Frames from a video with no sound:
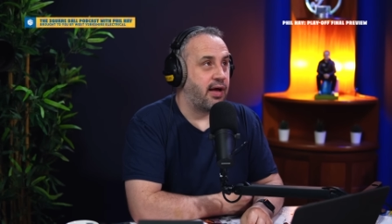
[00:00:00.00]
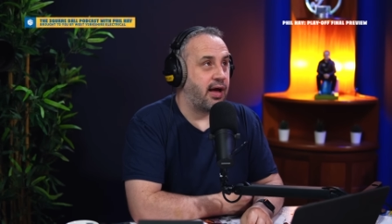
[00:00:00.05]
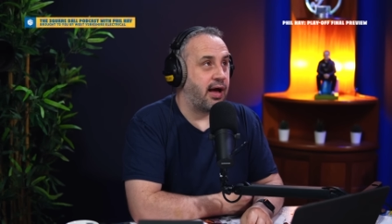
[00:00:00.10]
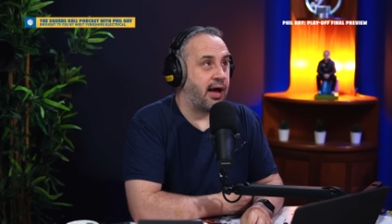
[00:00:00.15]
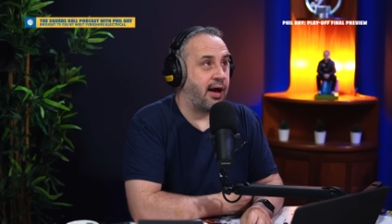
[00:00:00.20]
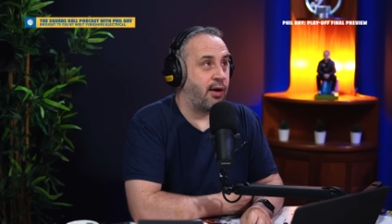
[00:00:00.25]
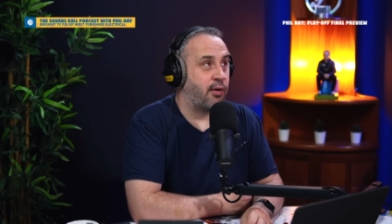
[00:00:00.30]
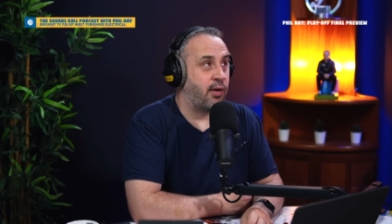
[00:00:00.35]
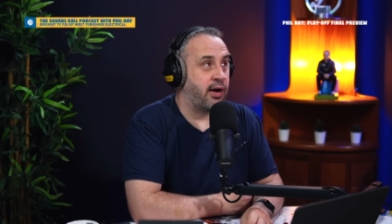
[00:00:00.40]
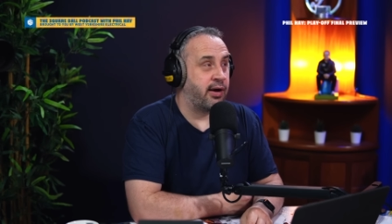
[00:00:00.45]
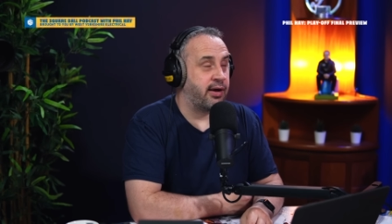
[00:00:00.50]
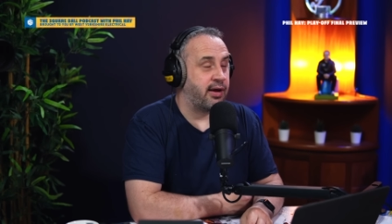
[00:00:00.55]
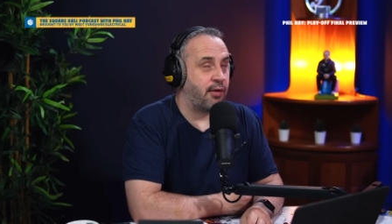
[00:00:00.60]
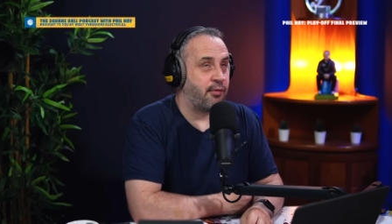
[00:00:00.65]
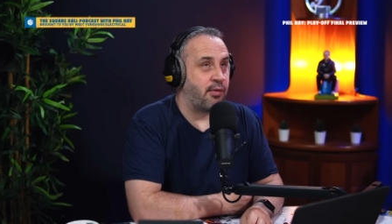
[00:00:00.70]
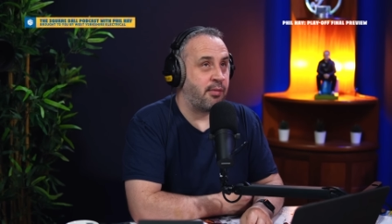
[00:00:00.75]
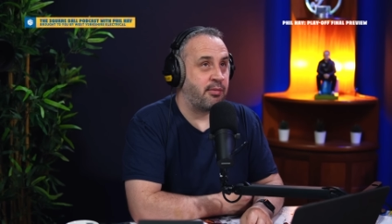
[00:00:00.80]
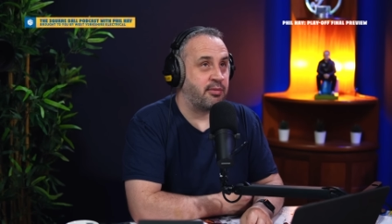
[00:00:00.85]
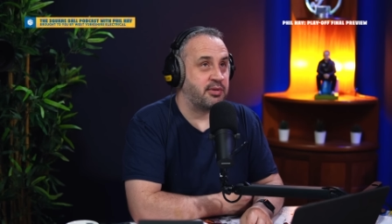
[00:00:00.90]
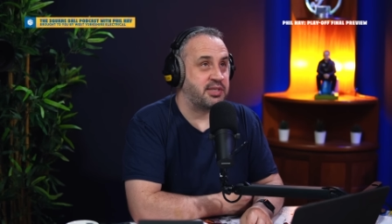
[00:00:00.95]
how I I
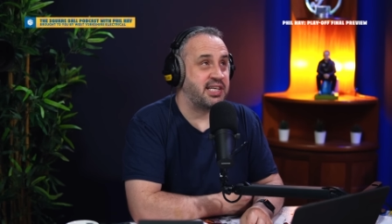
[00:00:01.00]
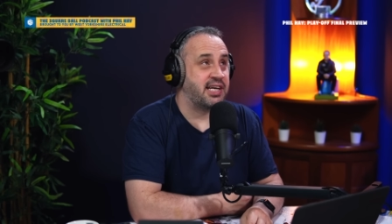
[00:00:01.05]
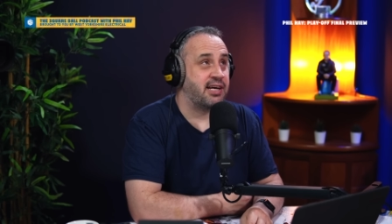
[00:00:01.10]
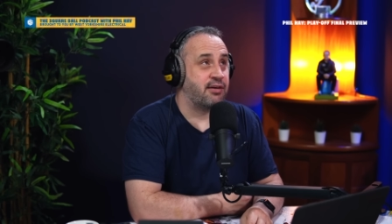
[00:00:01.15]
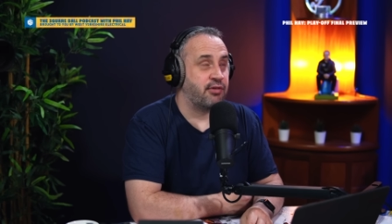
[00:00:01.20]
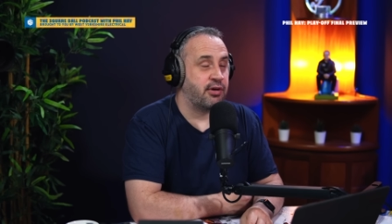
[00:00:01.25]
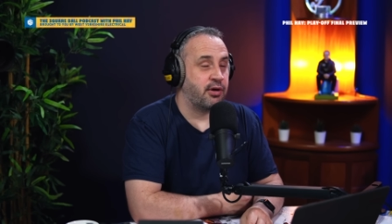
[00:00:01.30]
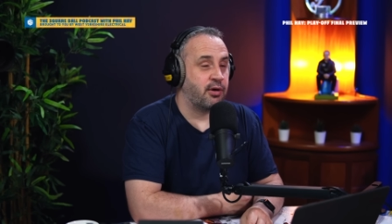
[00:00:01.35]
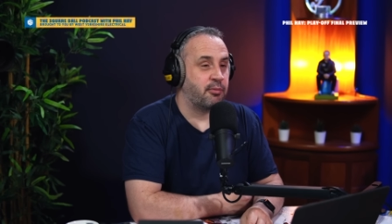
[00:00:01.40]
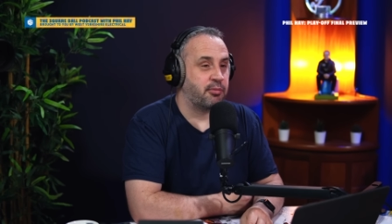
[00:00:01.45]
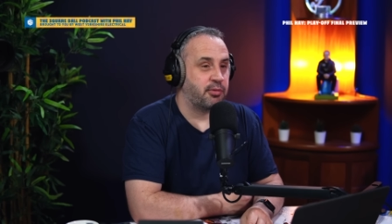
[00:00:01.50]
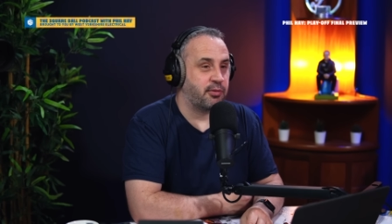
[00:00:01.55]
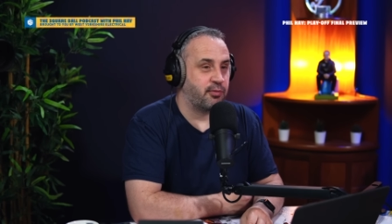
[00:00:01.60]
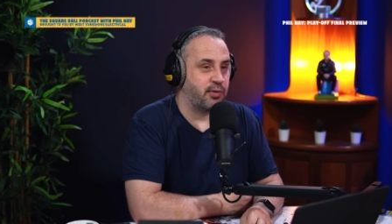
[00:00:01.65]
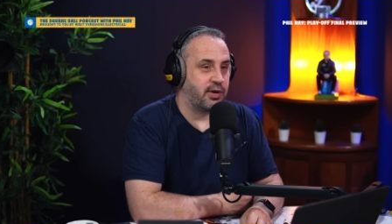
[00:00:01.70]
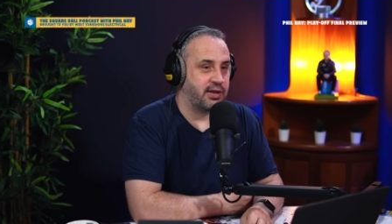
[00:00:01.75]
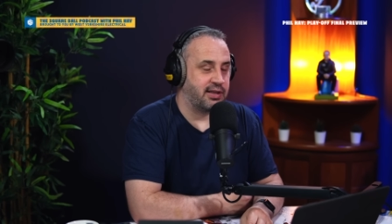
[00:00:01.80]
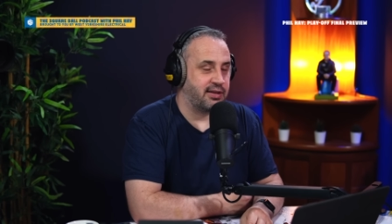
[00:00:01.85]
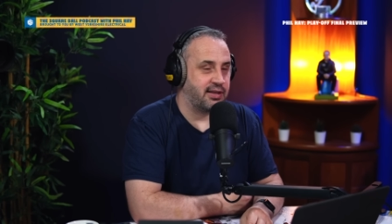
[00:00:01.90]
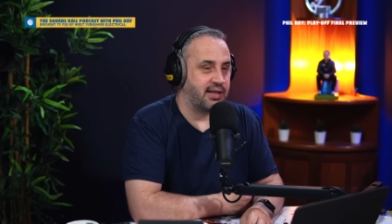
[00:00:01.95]
remember tearing up
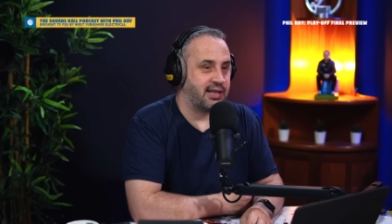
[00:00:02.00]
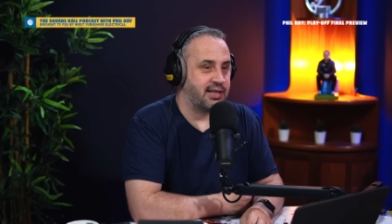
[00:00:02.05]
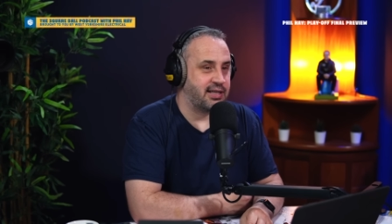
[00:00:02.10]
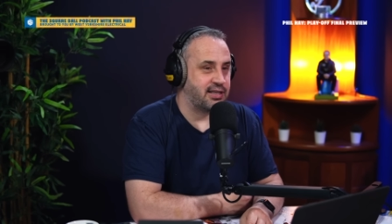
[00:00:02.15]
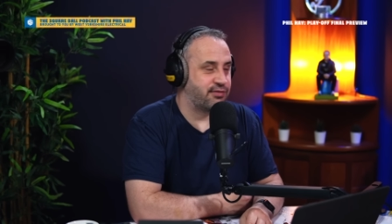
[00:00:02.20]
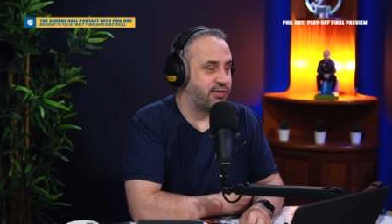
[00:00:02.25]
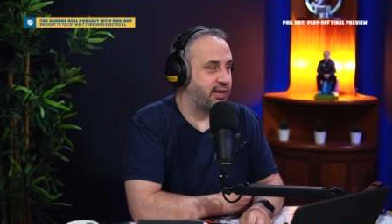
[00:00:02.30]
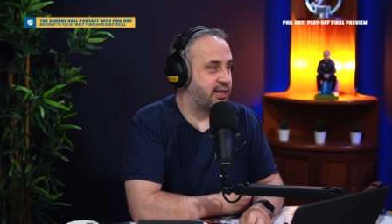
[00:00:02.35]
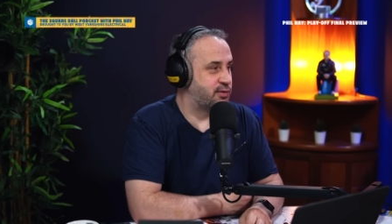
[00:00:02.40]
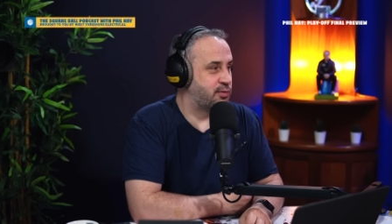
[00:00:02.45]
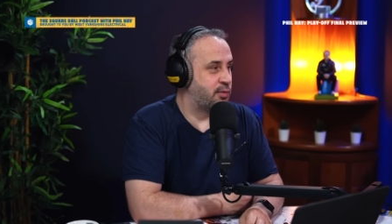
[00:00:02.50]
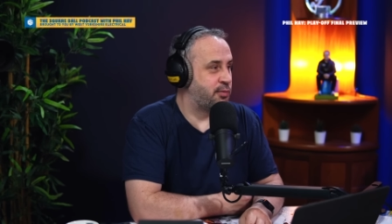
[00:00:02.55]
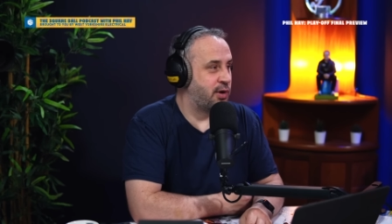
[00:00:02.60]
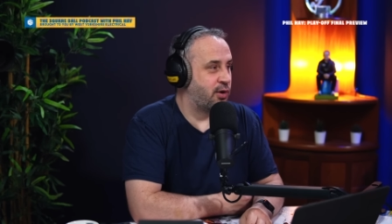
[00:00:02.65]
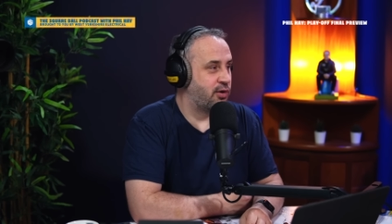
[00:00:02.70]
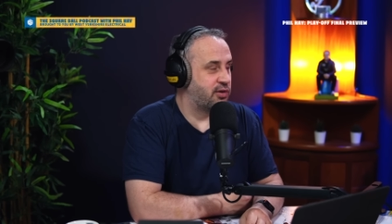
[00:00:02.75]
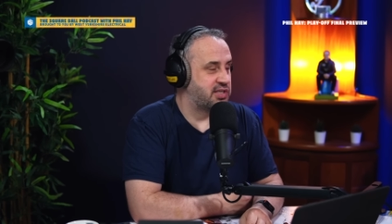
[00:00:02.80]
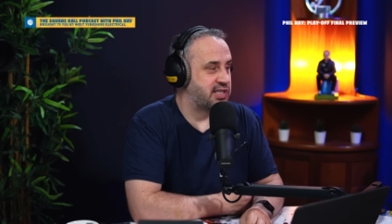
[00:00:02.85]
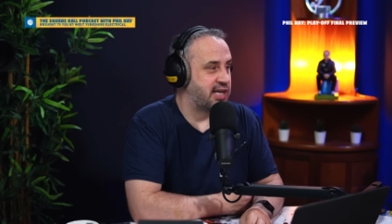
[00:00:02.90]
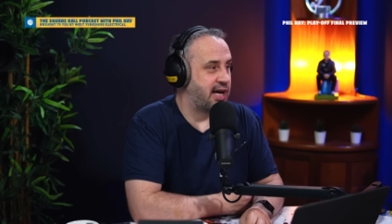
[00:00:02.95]
when the Leeds fans when we
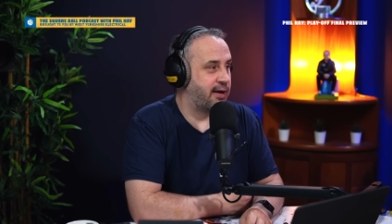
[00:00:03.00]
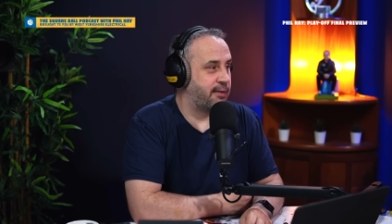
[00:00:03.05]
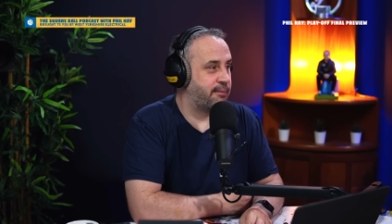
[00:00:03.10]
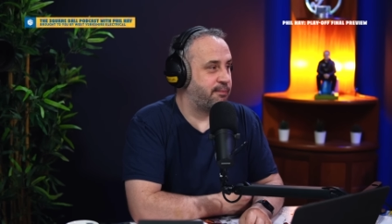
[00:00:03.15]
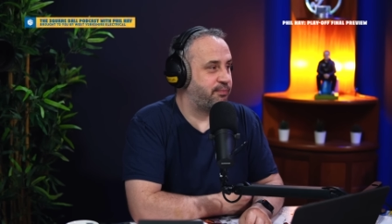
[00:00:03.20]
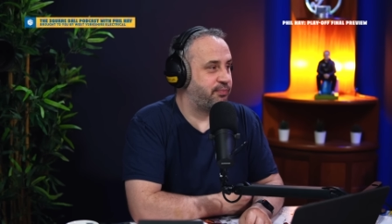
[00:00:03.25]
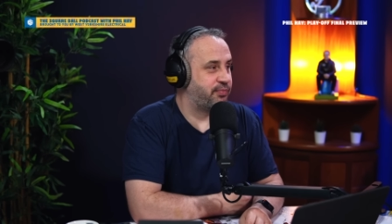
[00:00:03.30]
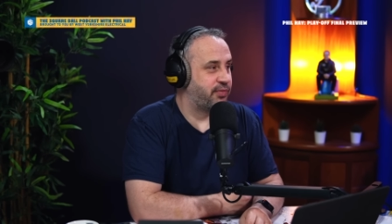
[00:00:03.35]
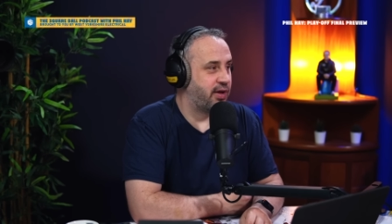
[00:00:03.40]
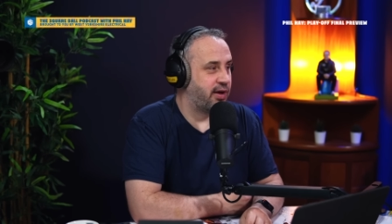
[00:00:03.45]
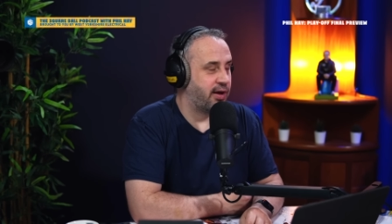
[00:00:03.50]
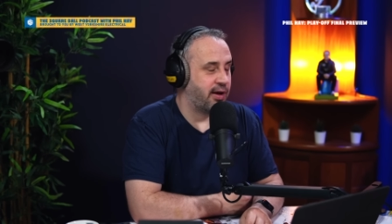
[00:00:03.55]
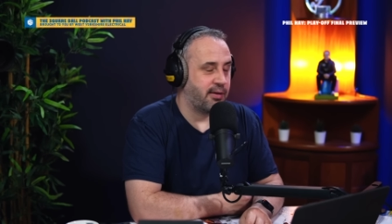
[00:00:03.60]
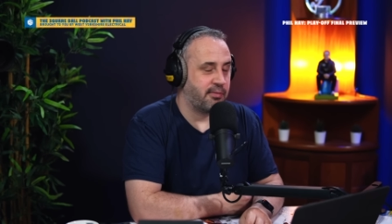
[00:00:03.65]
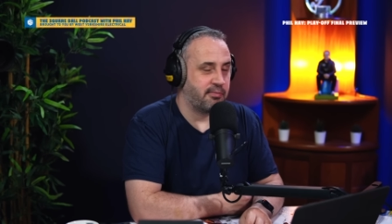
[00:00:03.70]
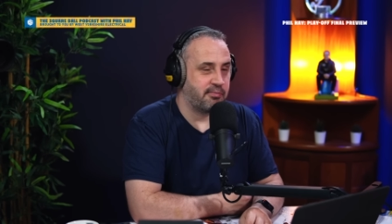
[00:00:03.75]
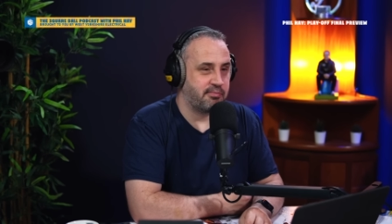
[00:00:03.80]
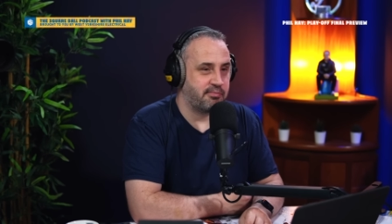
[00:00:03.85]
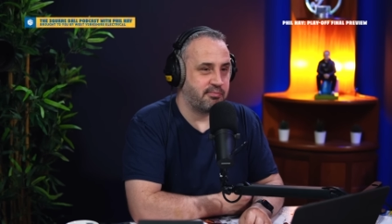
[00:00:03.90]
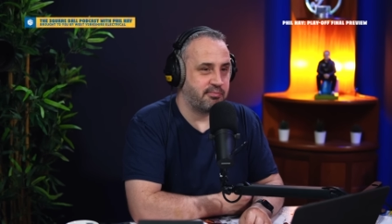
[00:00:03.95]
all sang
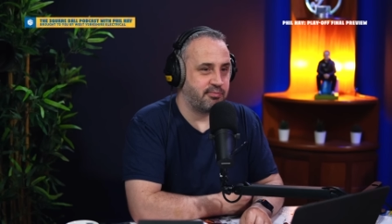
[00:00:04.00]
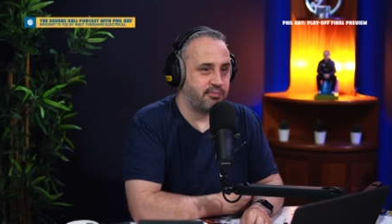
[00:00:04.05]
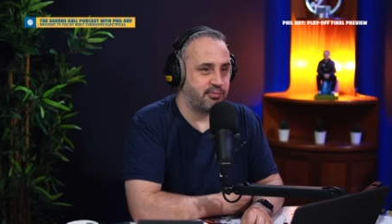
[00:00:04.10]
um,